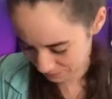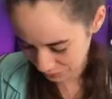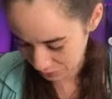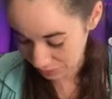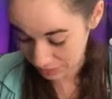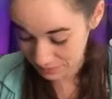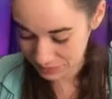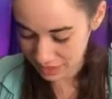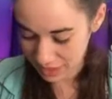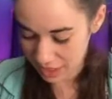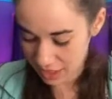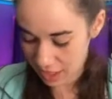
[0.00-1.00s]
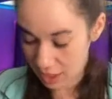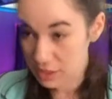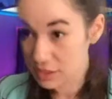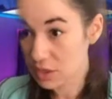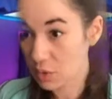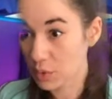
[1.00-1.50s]
Okay.
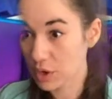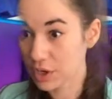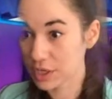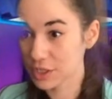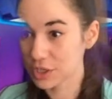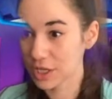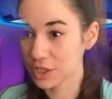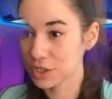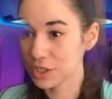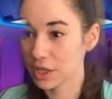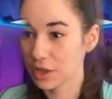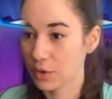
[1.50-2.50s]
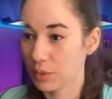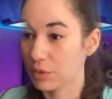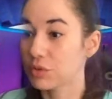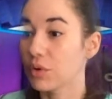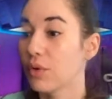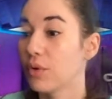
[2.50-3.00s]
So we're going to change yellow
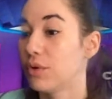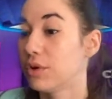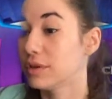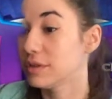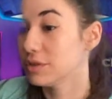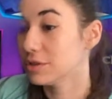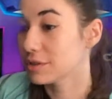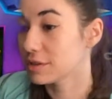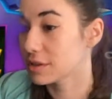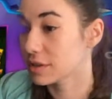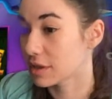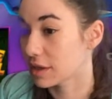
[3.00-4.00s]
with orange,